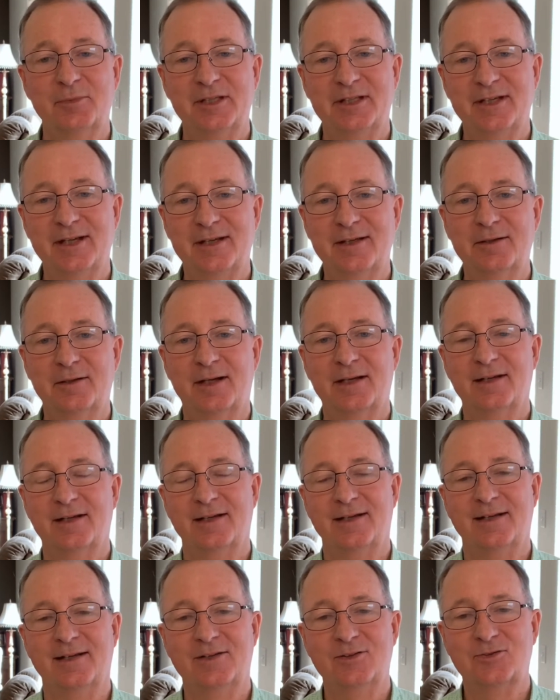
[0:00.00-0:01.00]
and the
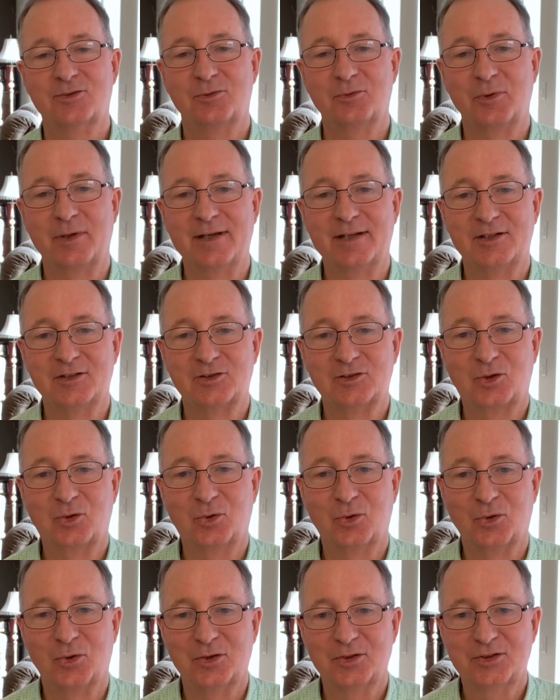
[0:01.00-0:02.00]
angel ran its
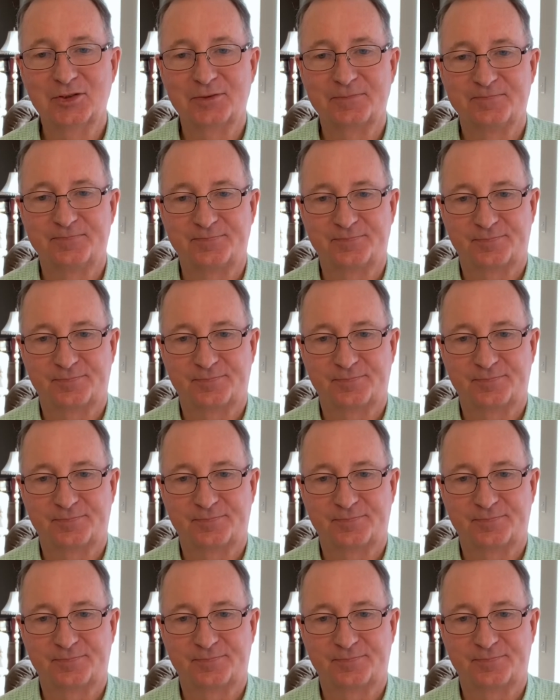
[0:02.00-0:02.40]
course.